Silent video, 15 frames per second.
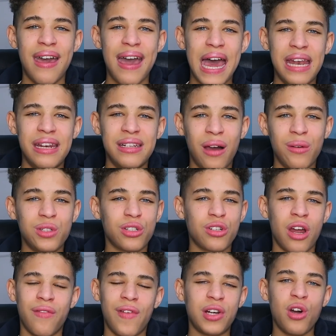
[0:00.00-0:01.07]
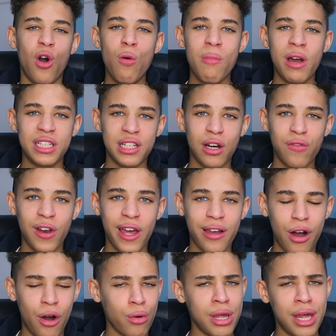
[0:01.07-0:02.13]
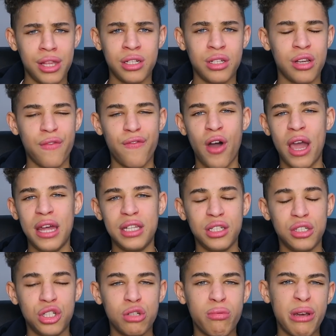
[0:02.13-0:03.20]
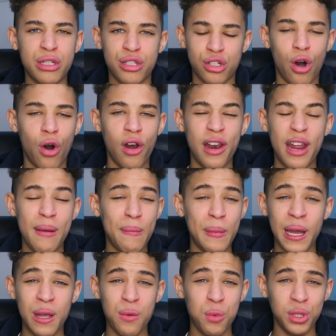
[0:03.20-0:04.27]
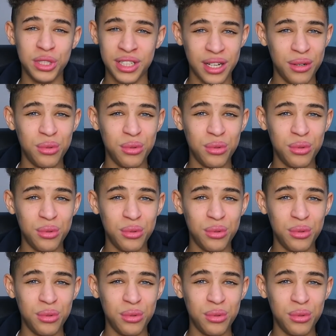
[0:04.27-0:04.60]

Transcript: And I was just I told myself oh yeah, this is fine, this is just because it's holiday, but it wasn't.